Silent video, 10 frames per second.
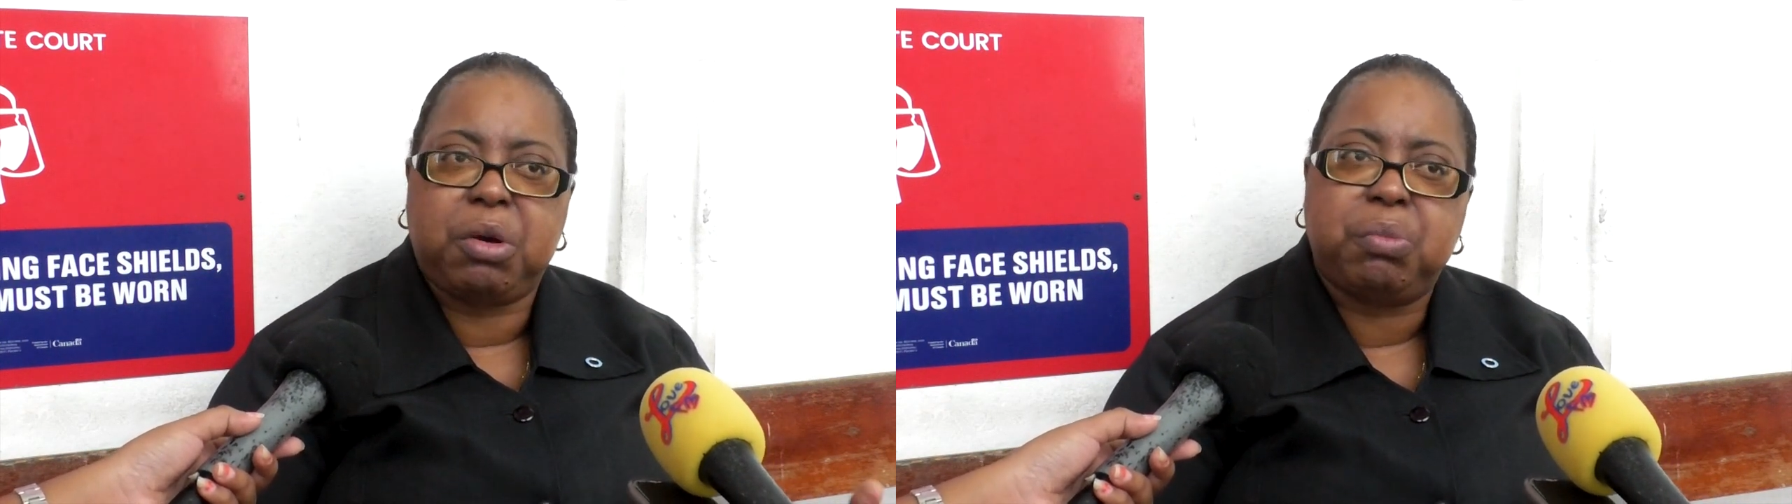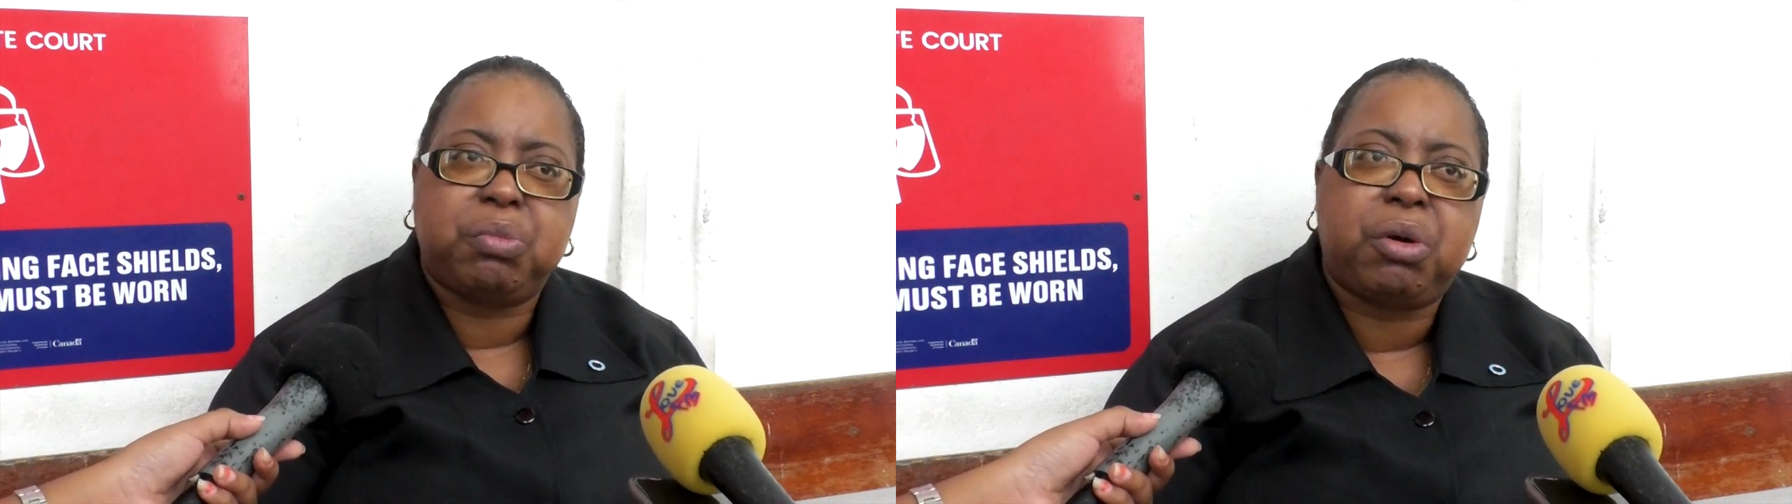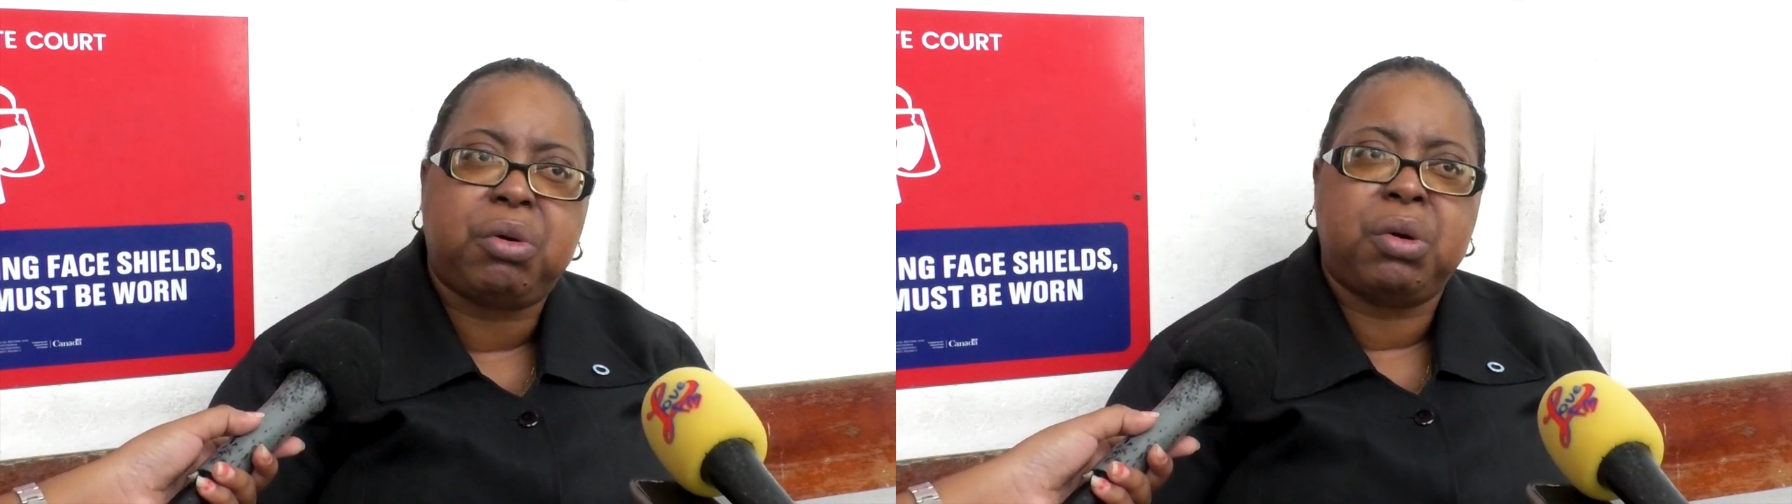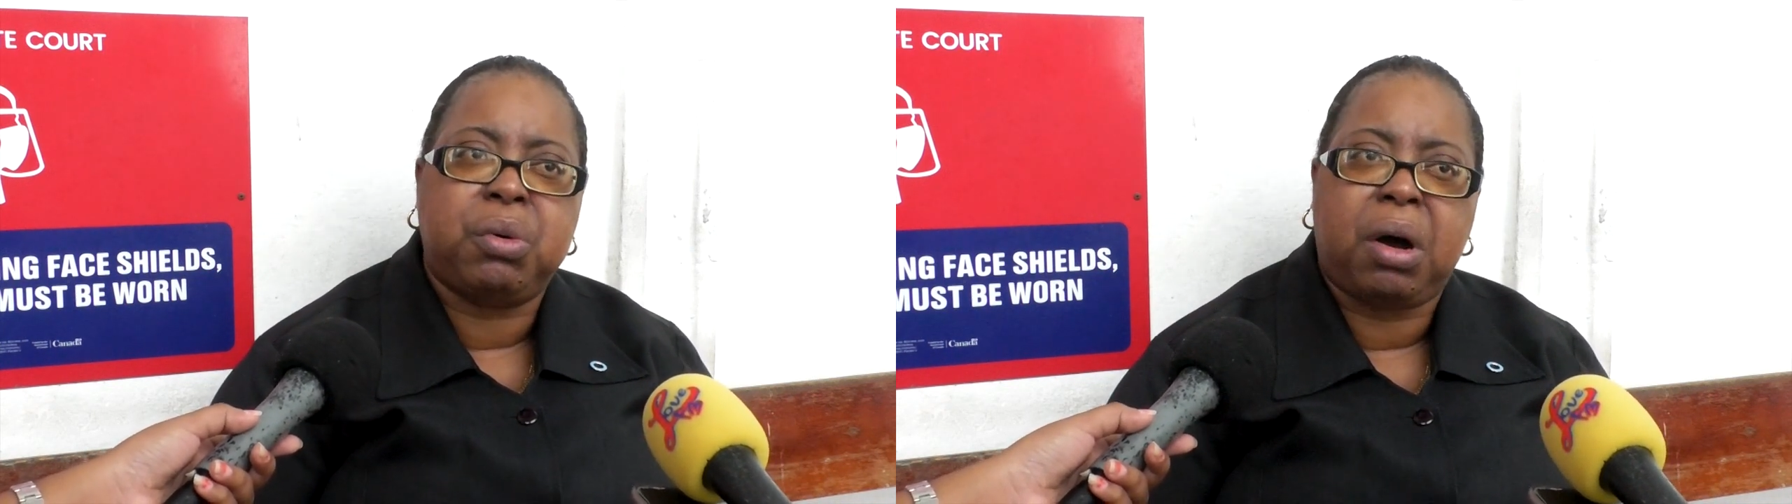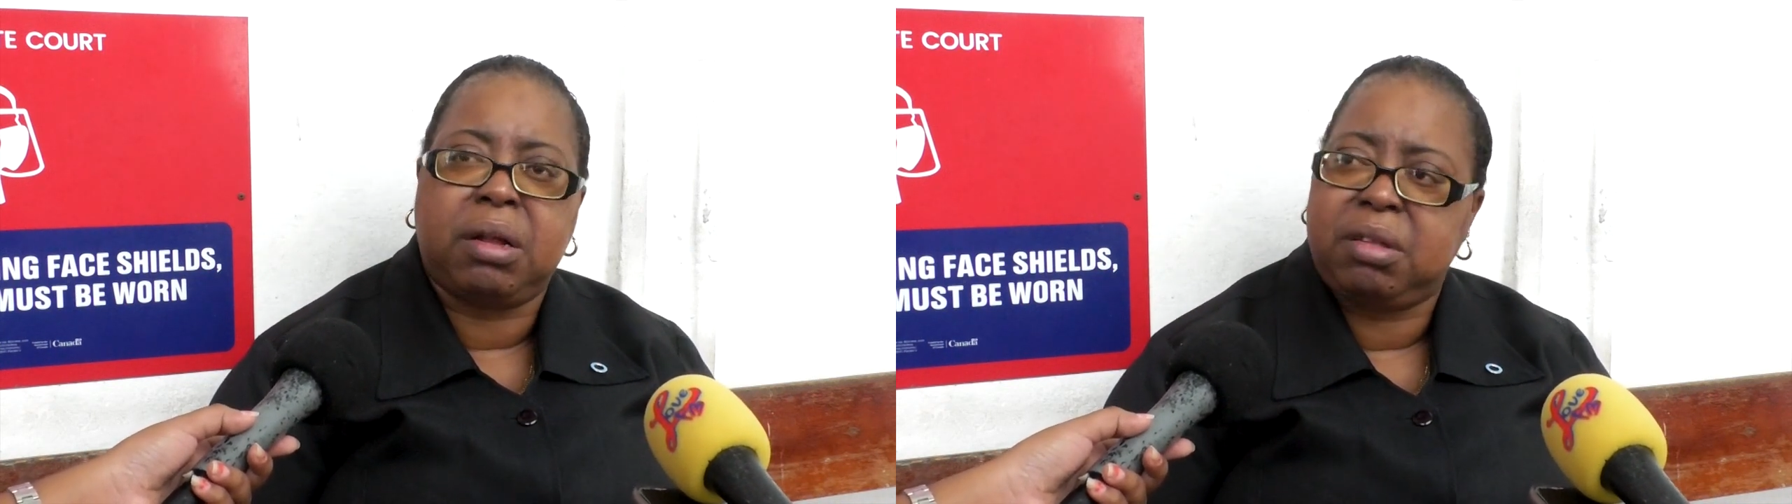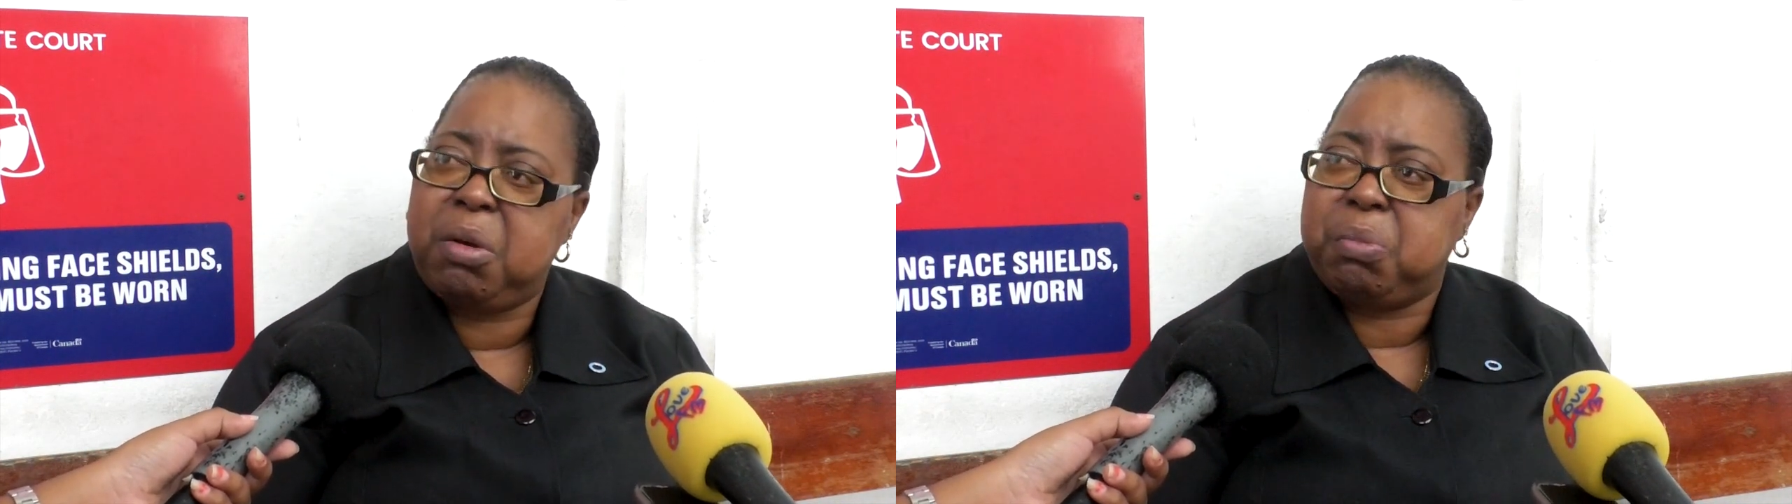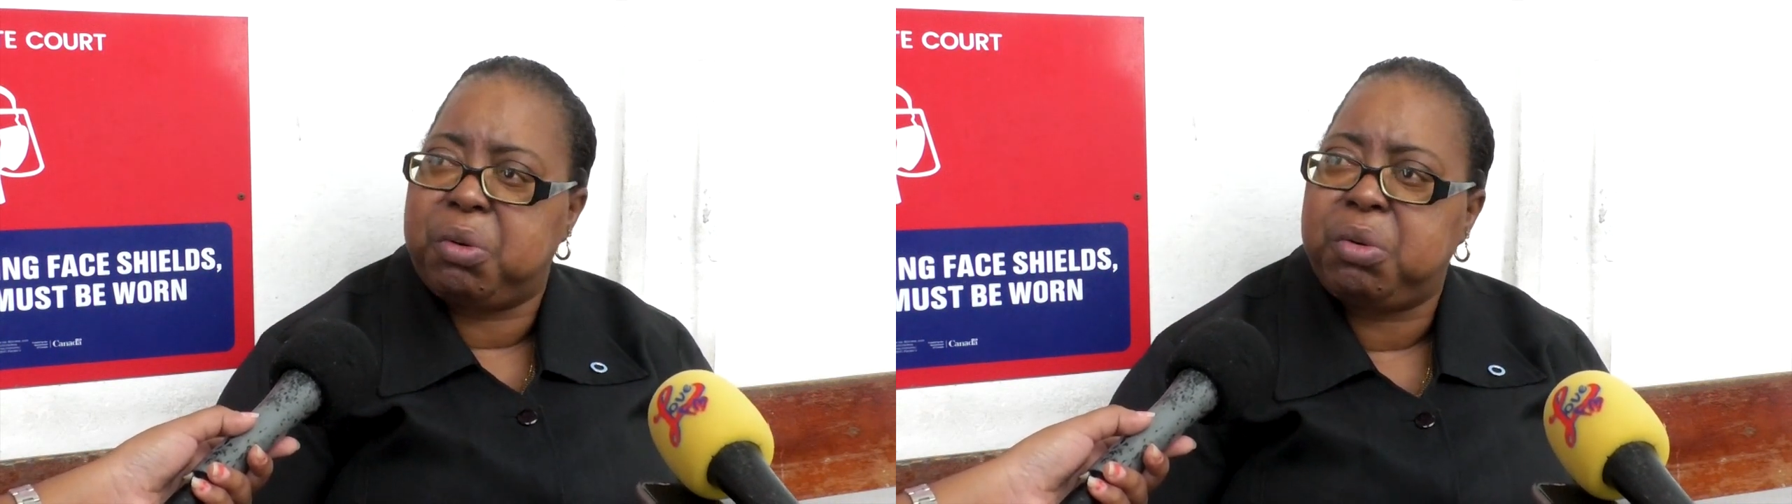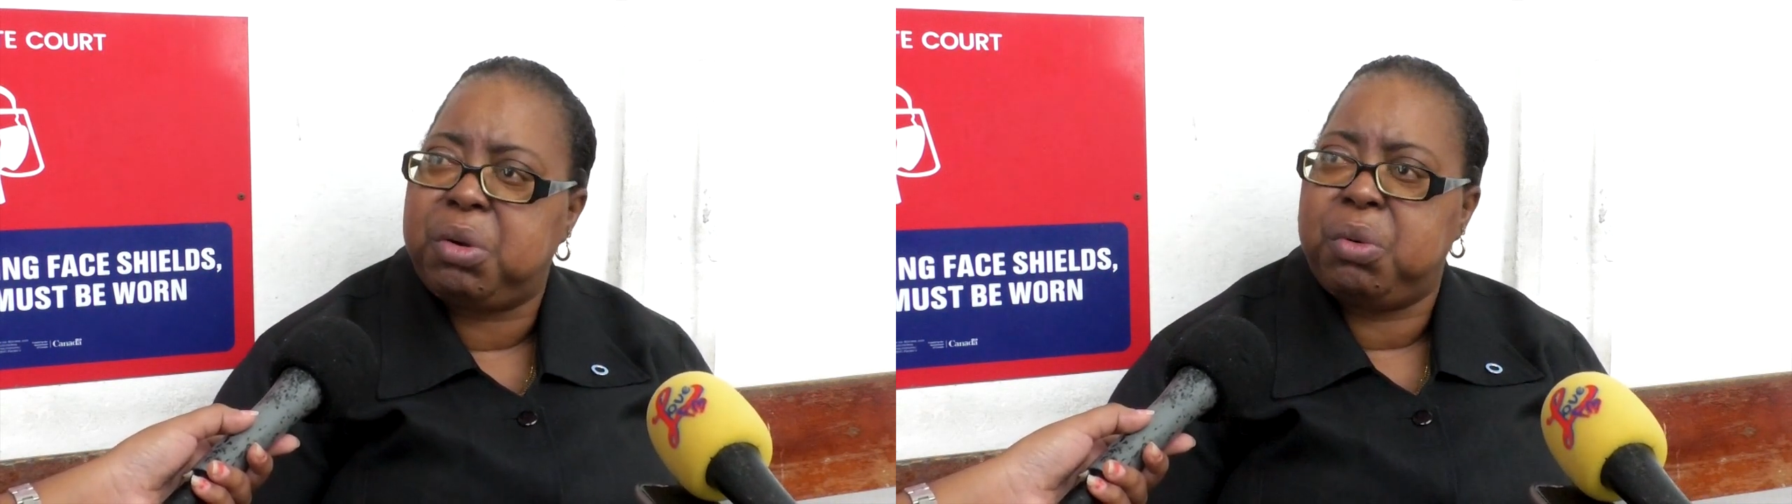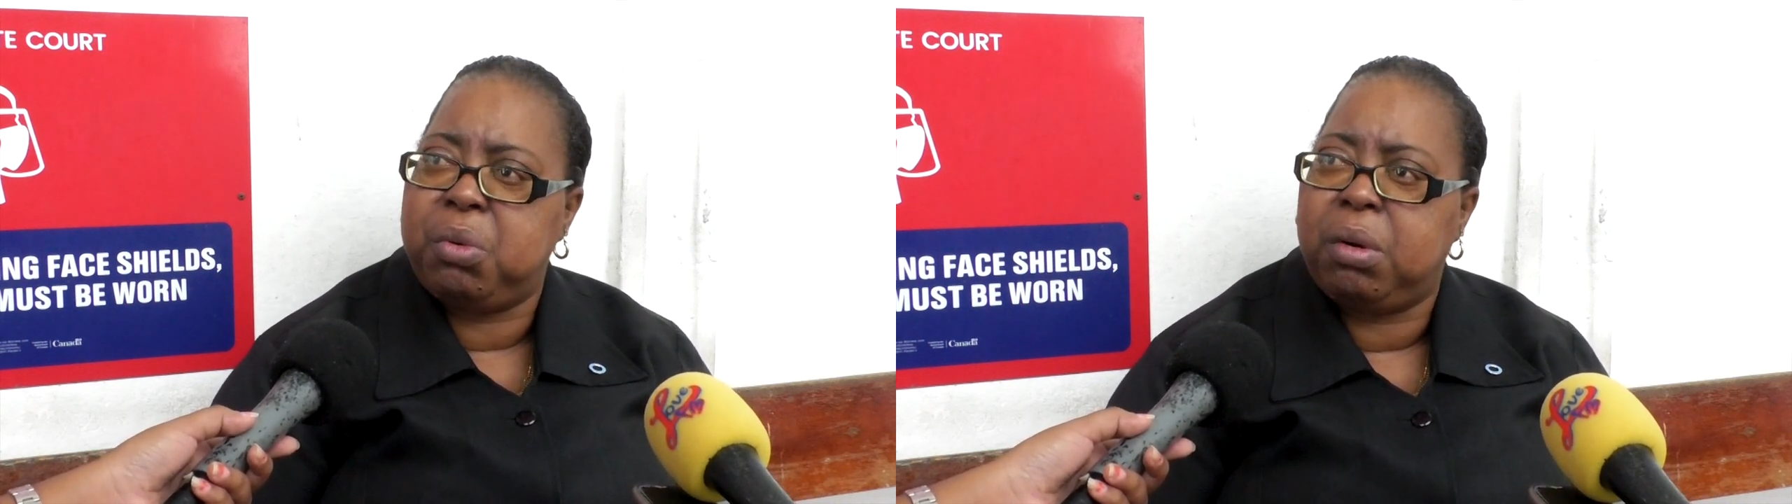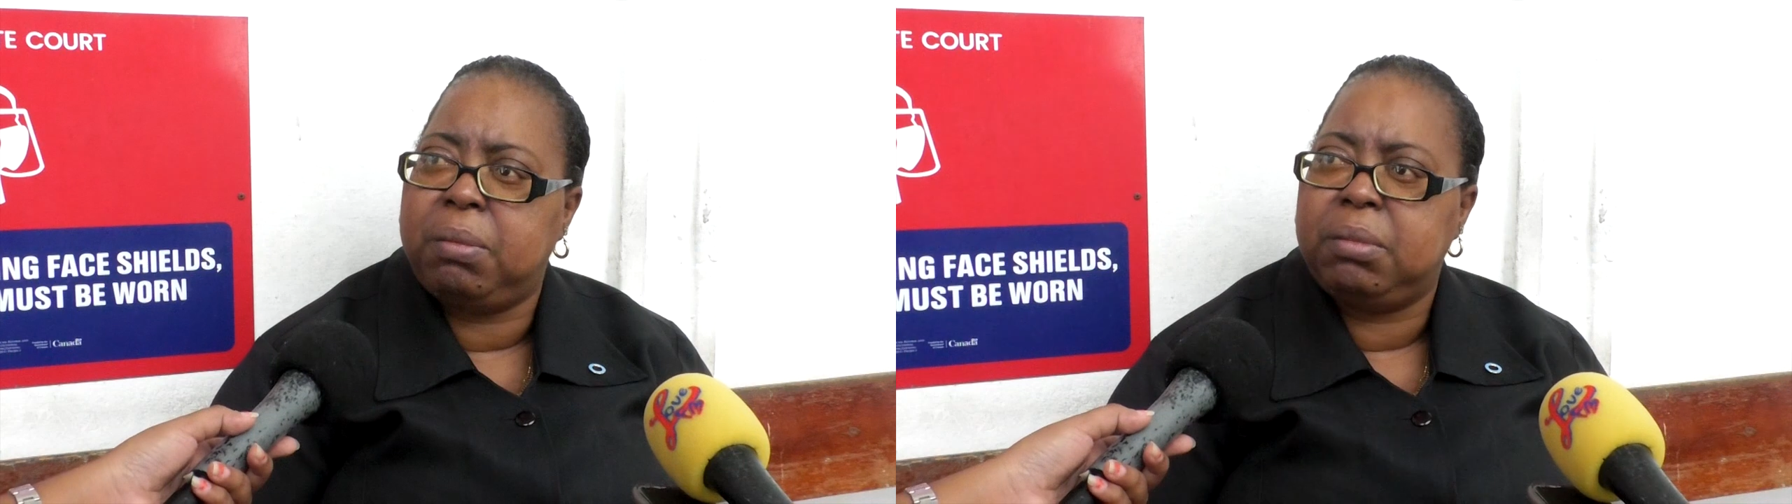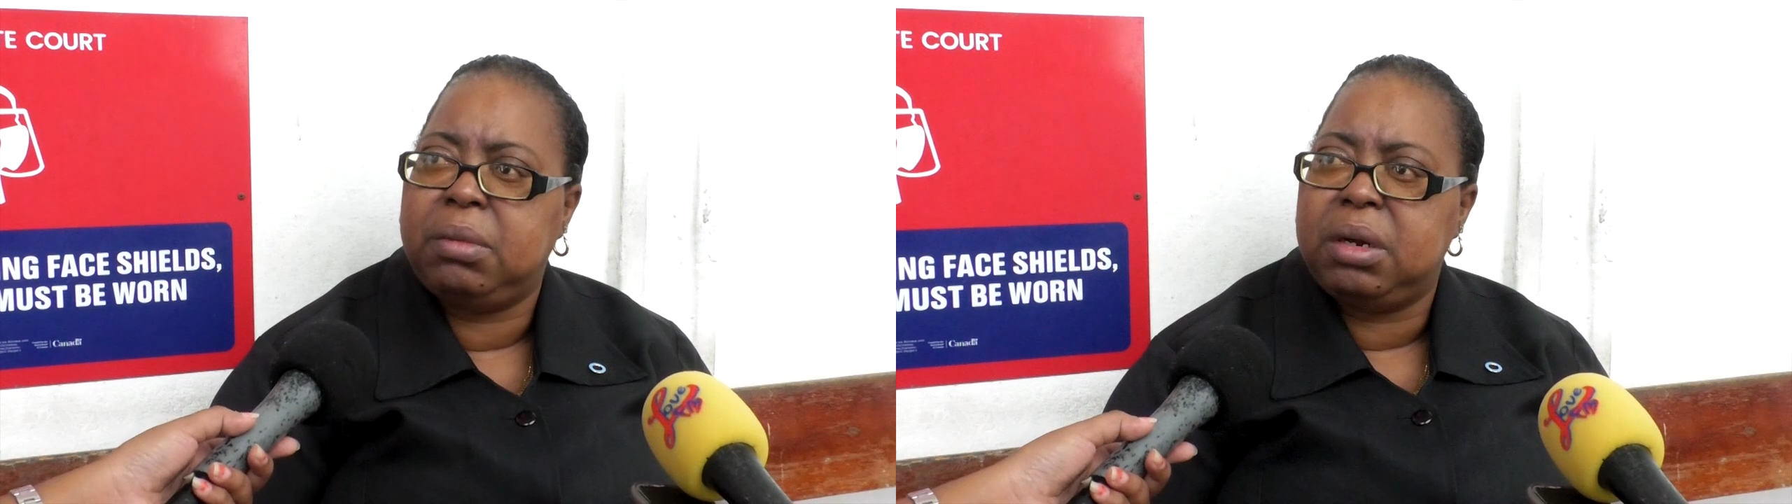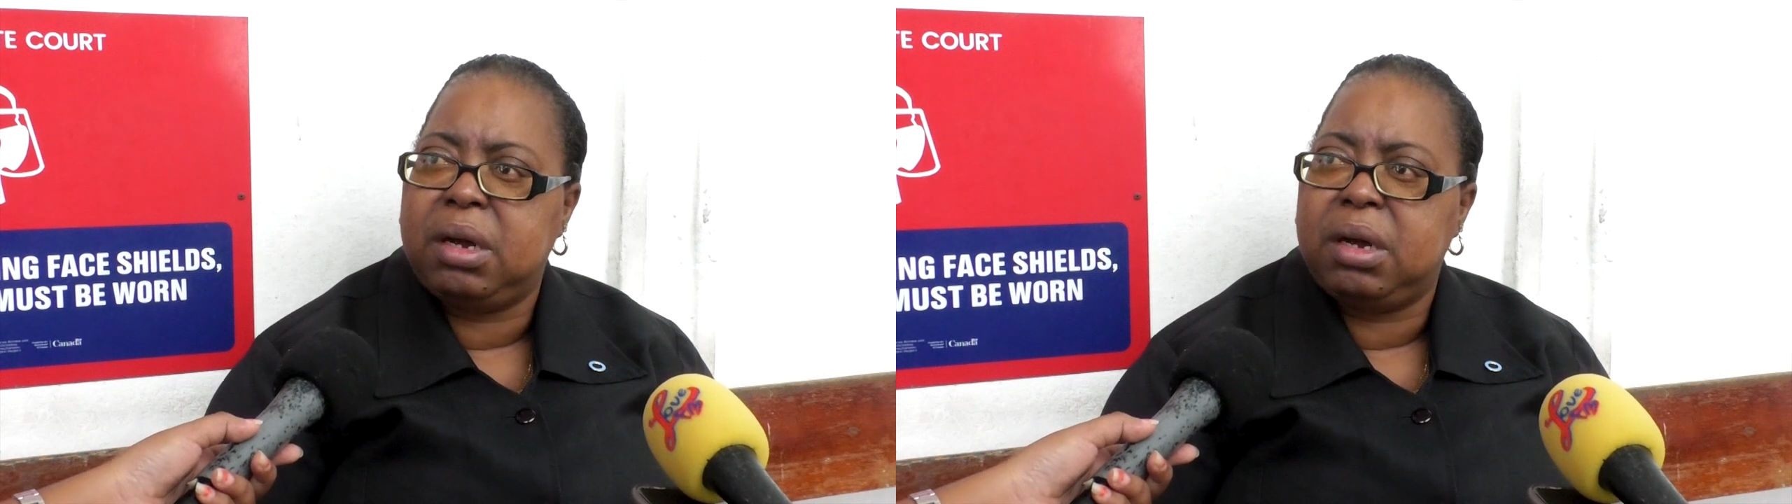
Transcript: temporary home,